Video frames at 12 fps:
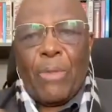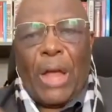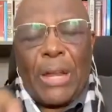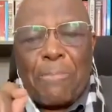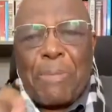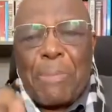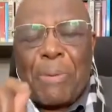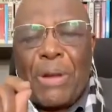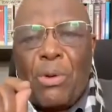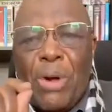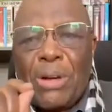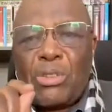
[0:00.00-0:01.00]
and the people
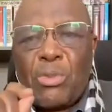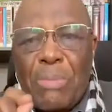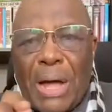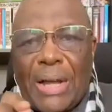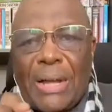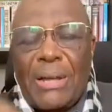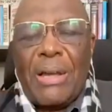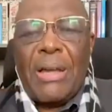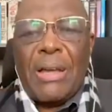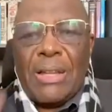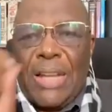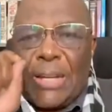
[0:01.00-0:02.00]
in the world to mark,
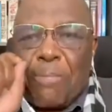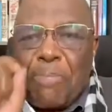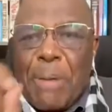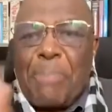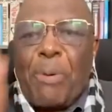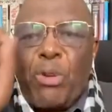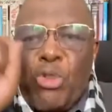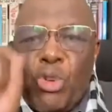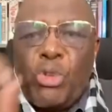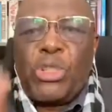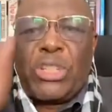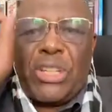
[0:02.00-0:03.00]
that people
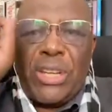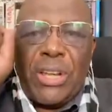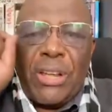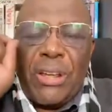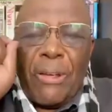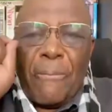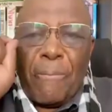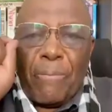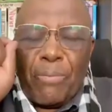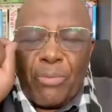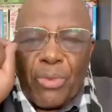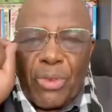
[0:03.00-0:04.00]
used
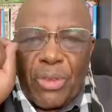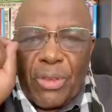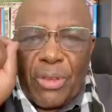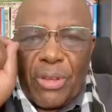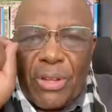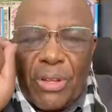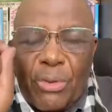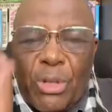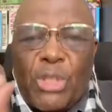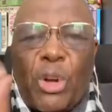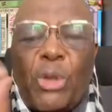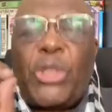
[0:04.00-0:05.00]

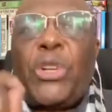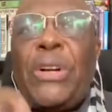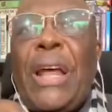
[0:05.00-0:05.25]
Resolution